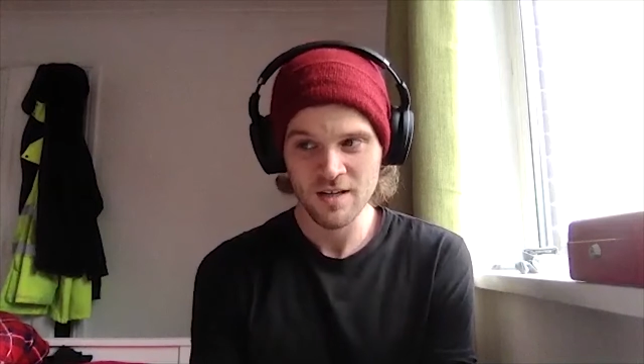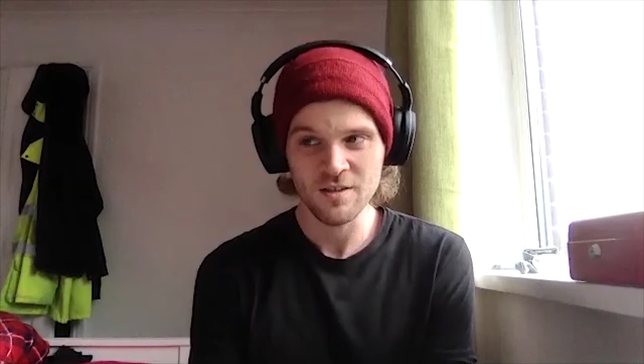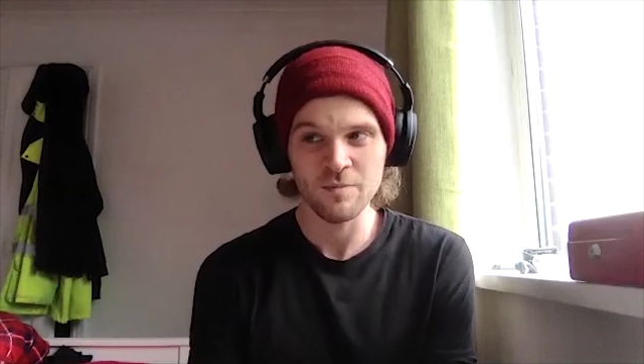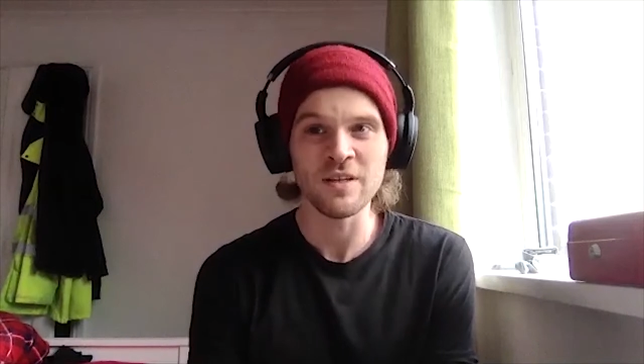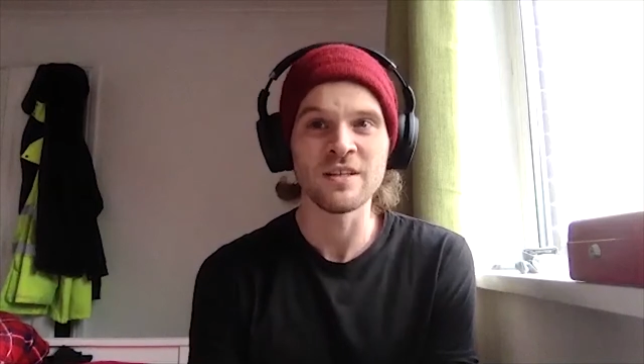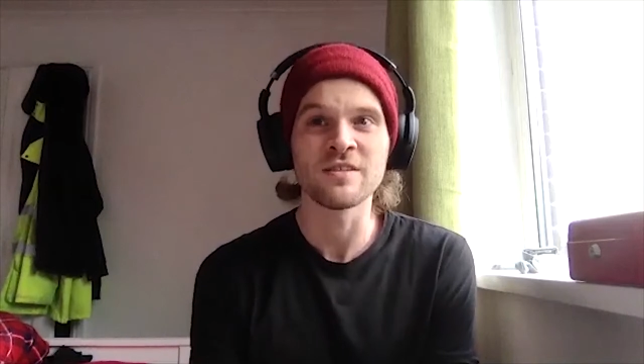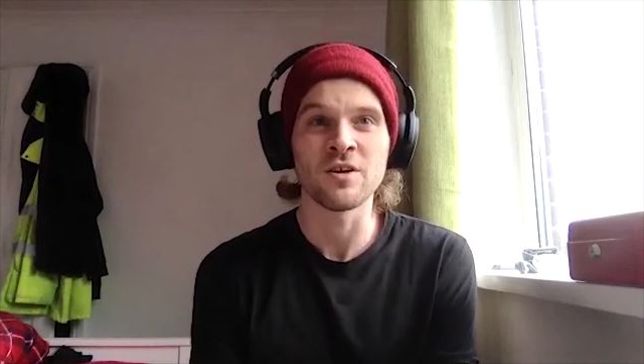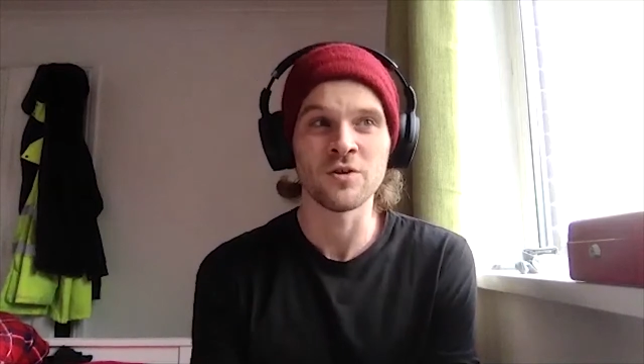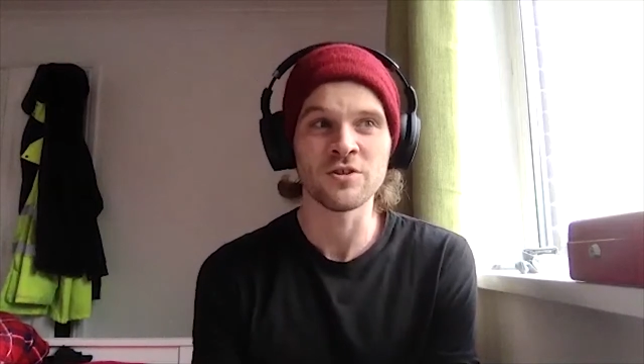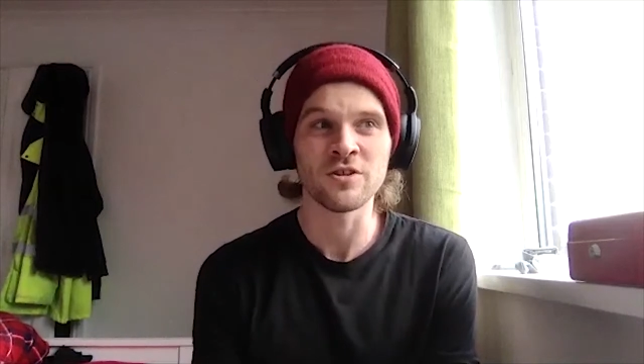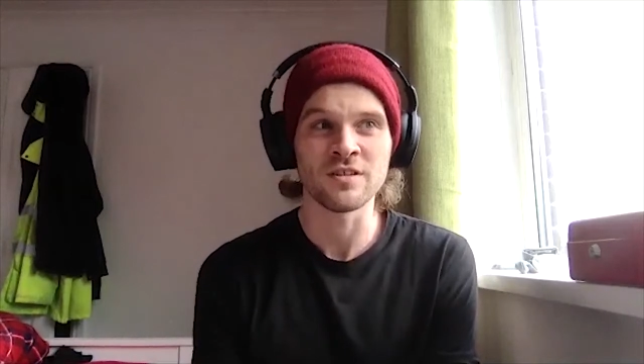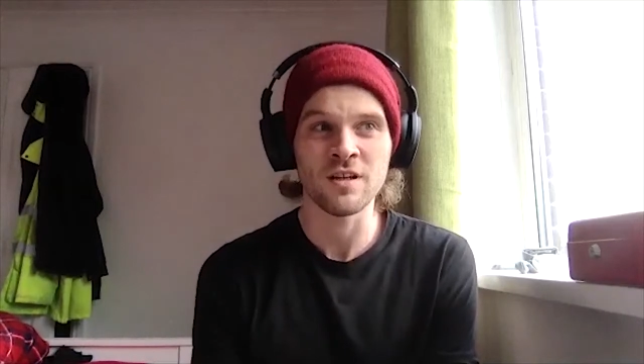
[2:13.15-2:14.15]
To be
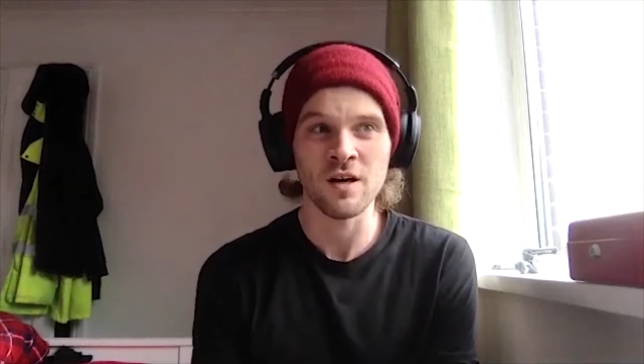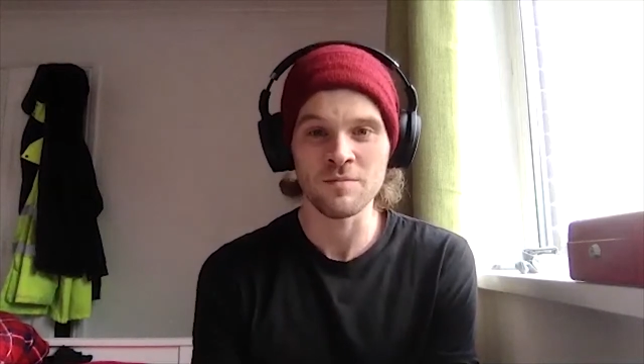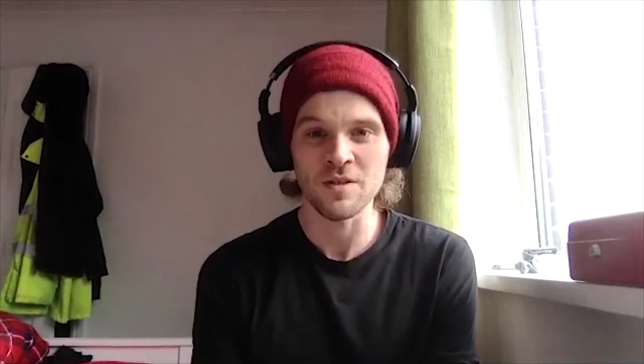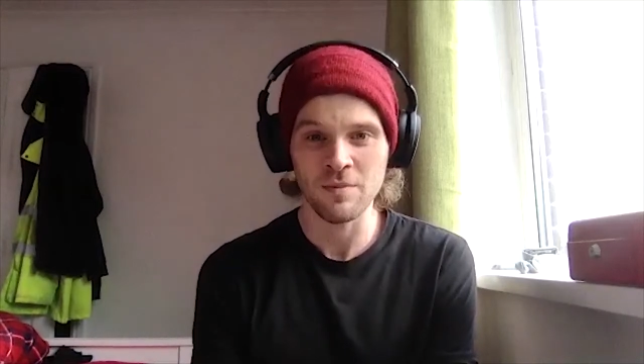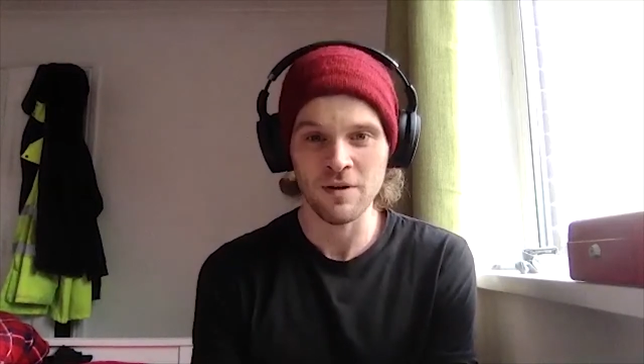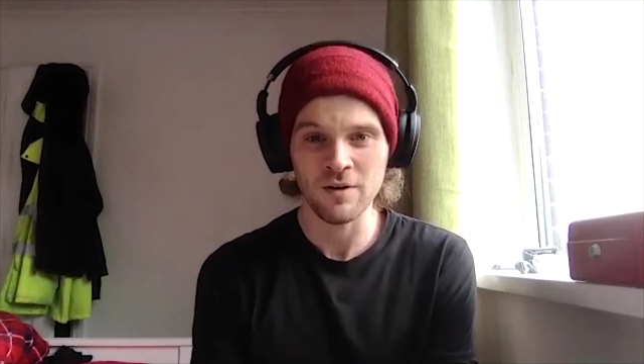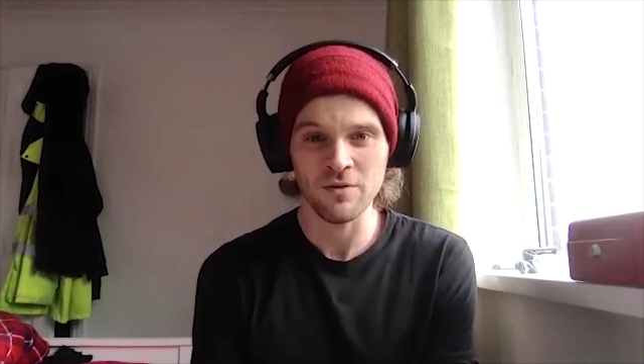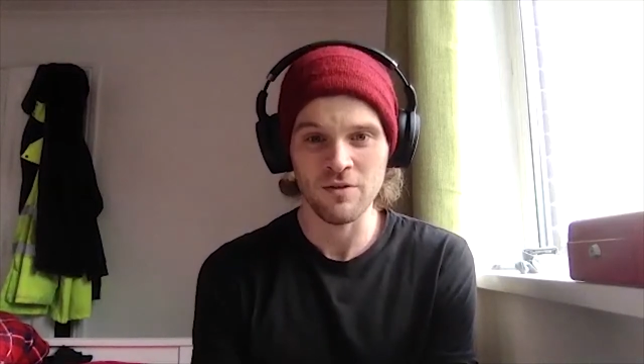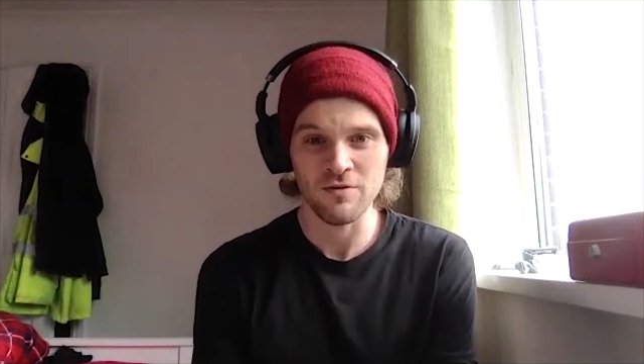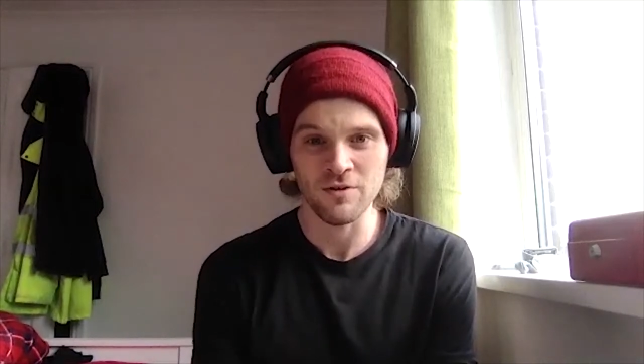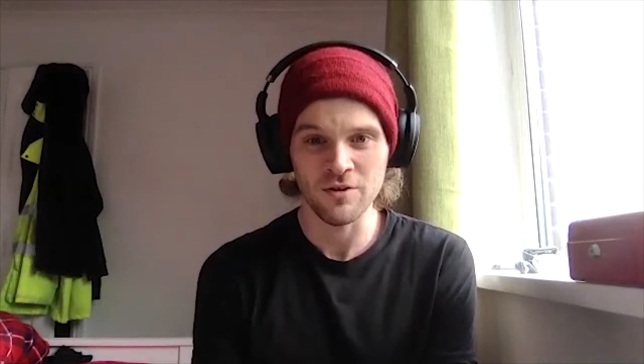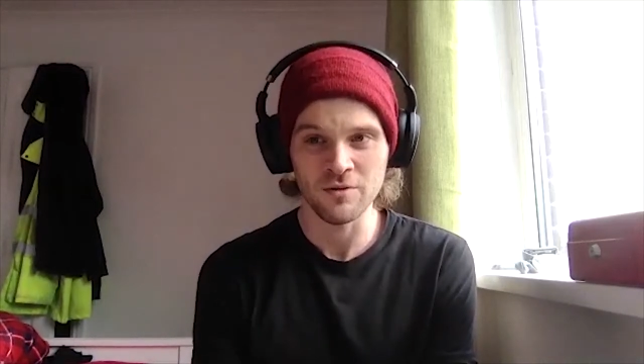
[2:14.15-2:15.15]
socialist comes about
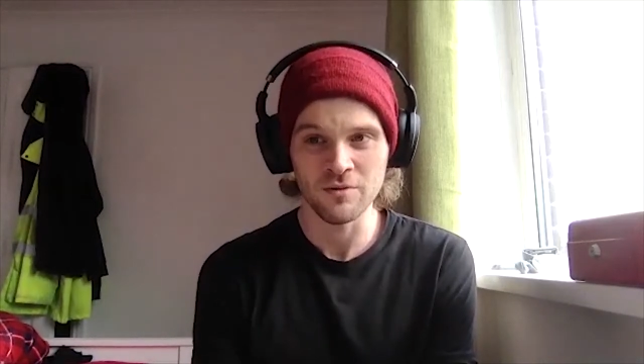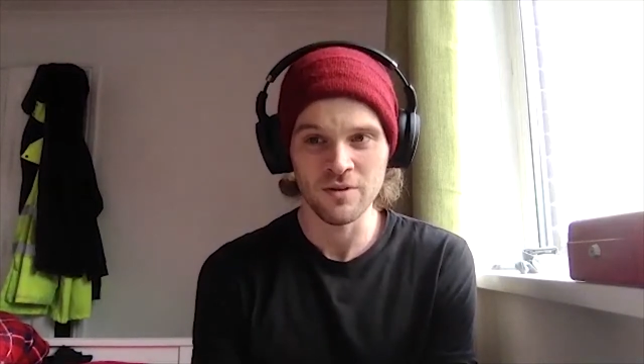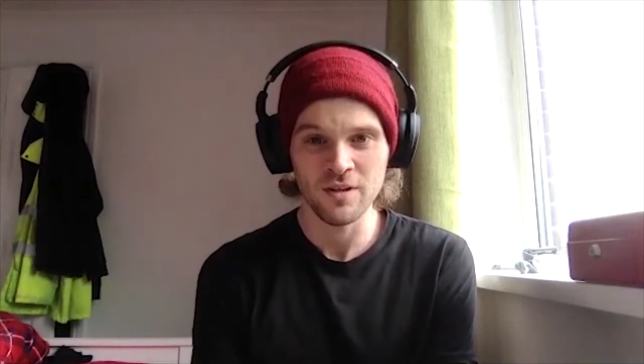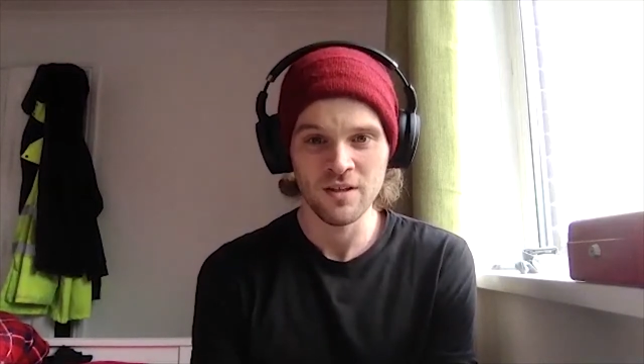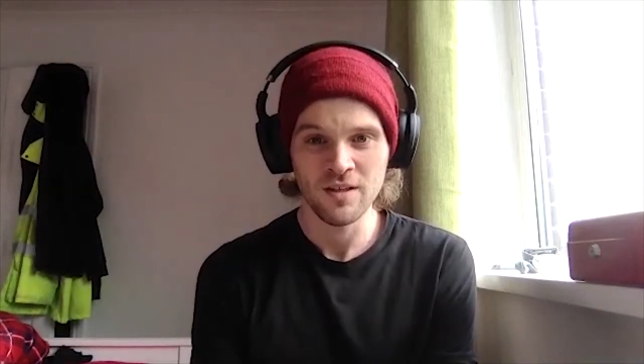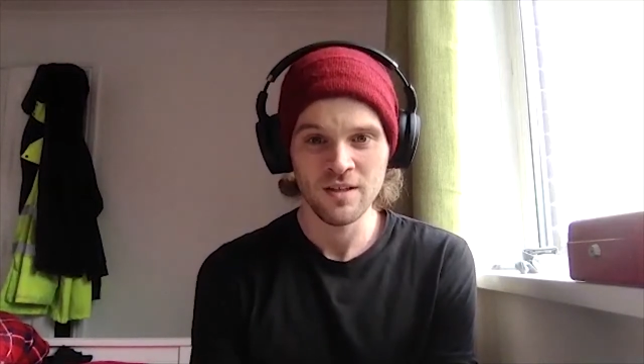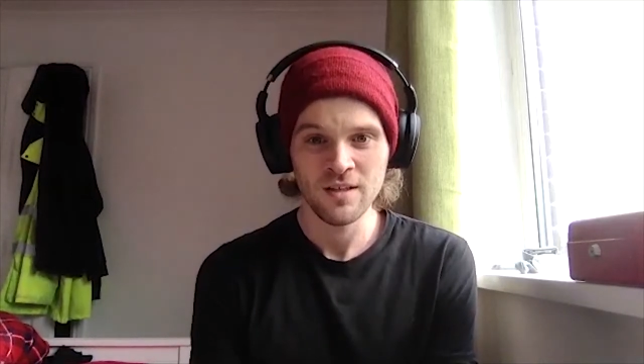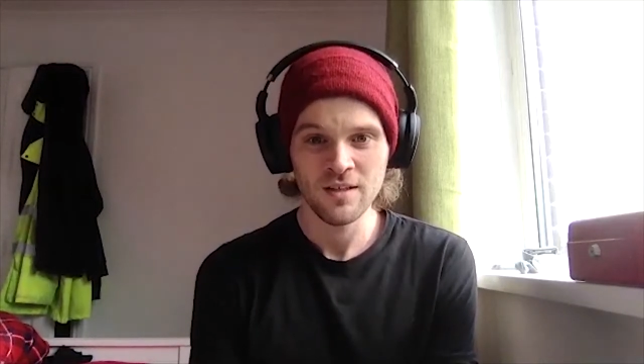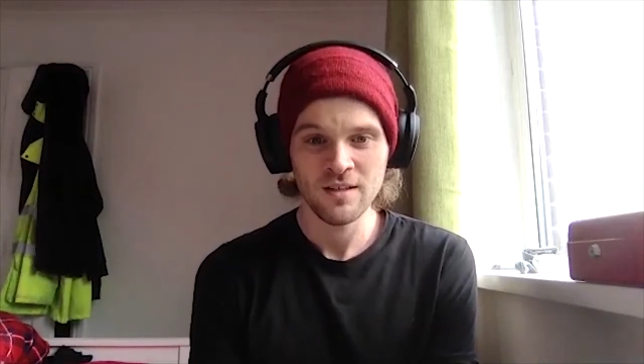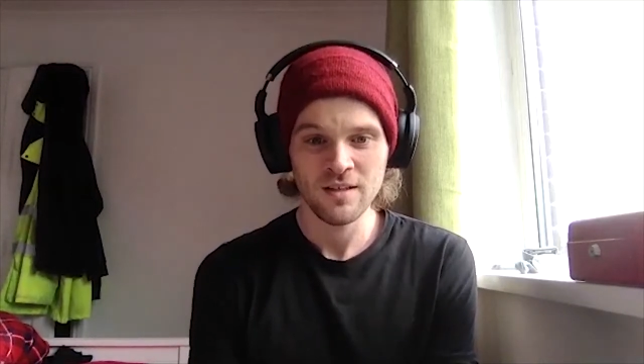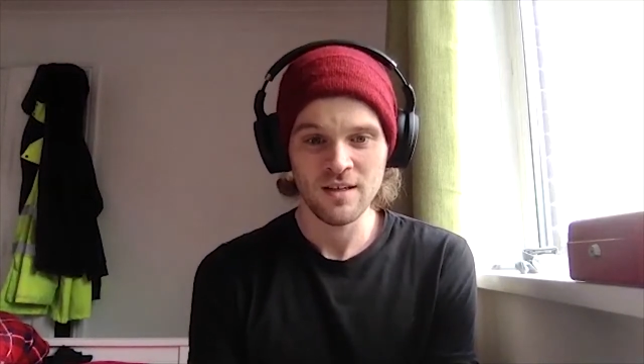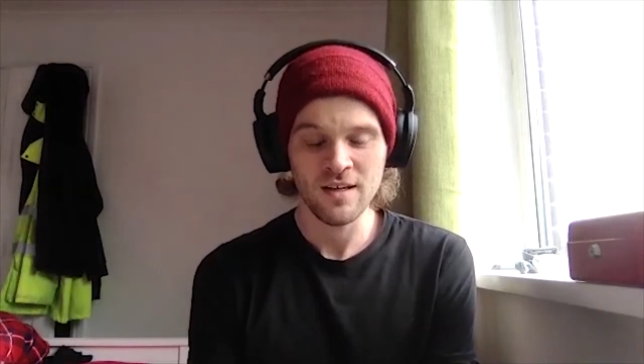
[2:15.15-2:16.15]
through
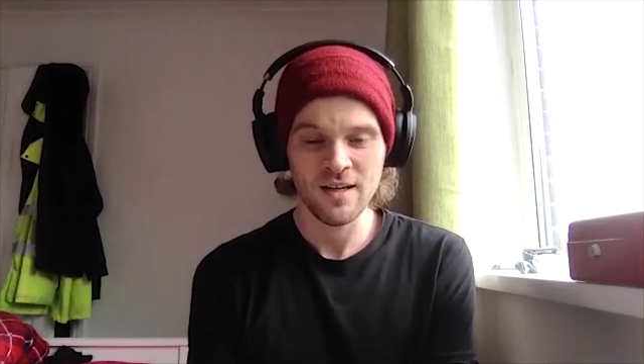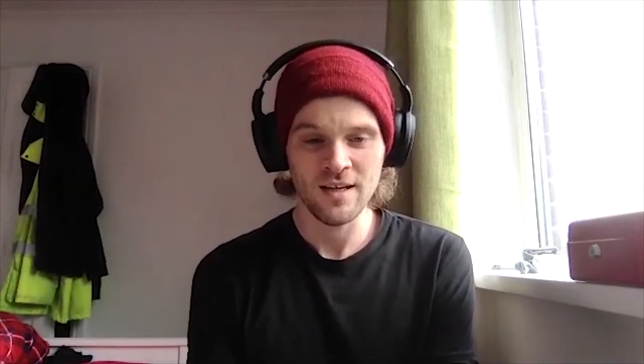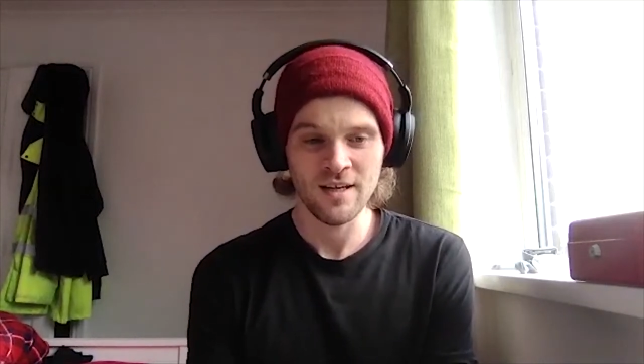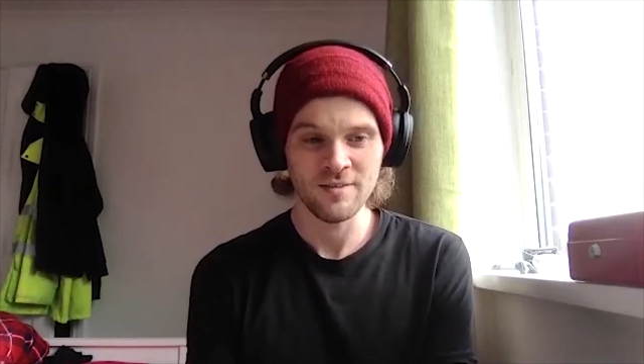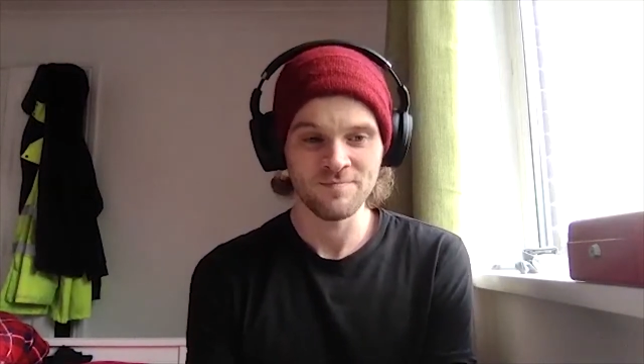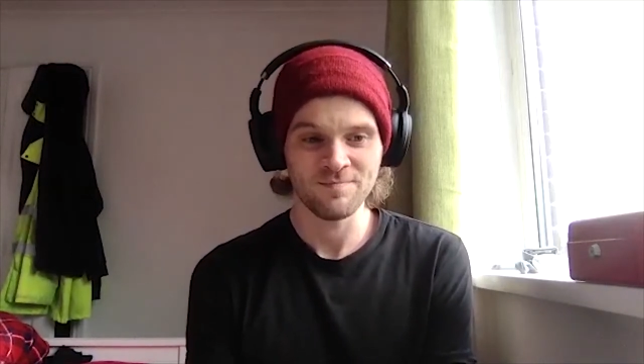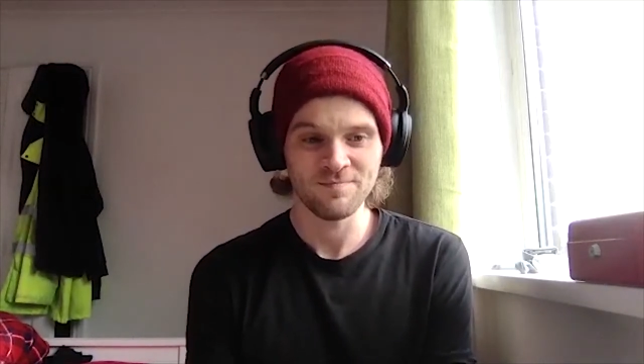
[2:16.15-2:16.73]
uh,